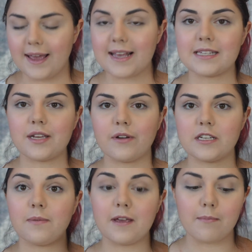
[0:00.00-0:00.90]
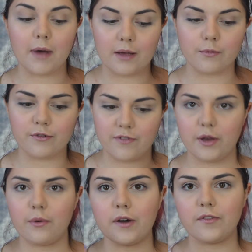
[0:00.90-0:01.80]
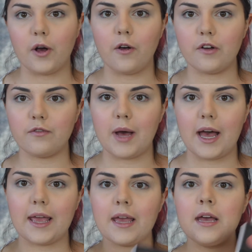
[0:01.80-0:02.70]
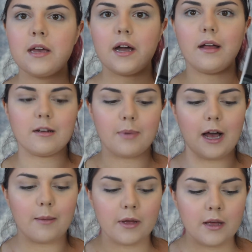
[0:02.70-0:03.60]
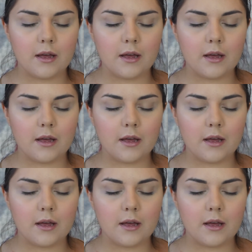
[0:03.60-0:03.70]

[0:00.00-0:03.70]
is going to be my review of all of my ColourPop